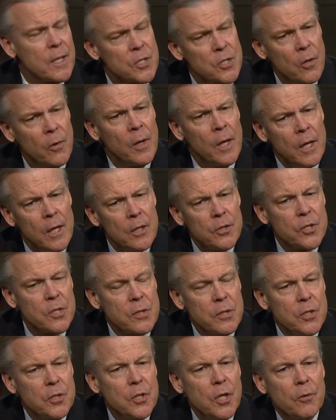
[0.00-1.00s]
So just
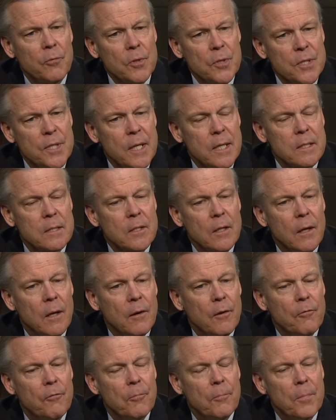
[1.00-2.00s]
the general sense
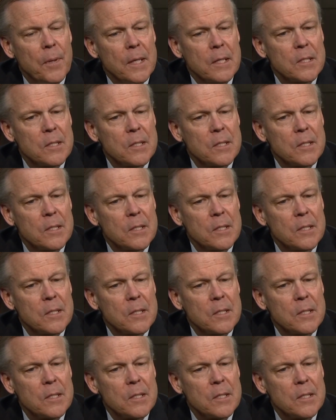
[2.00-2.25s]
of being